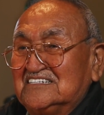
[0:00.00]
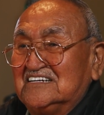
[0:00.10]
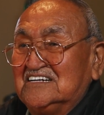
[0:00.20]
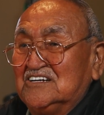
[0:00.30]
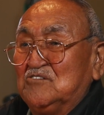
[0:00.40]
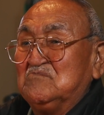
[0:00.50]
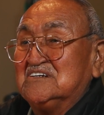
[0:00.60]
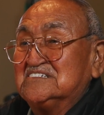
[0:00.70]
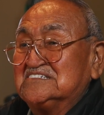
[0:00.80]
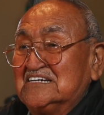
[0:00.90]
the new
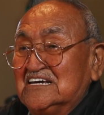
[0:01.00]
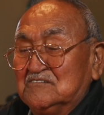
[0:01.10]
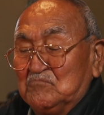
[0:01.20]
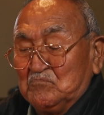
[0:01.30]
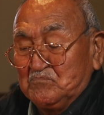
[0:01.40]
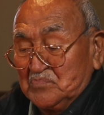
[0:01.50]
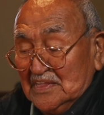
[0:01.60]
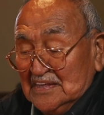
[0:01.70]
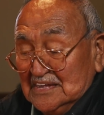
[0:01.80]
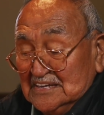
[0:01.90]
museum.
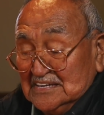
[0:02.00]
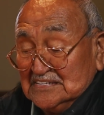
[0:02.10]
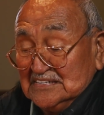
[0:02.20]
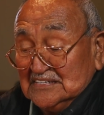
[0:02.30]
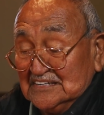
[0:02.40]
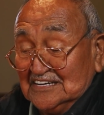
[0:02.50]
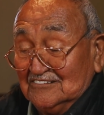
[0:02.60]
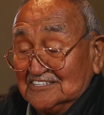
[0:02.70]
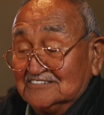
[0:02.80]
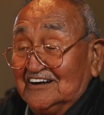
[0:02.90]
And they
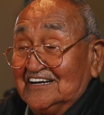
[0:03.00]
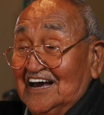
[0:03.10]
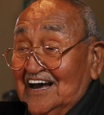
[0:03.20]
were trying to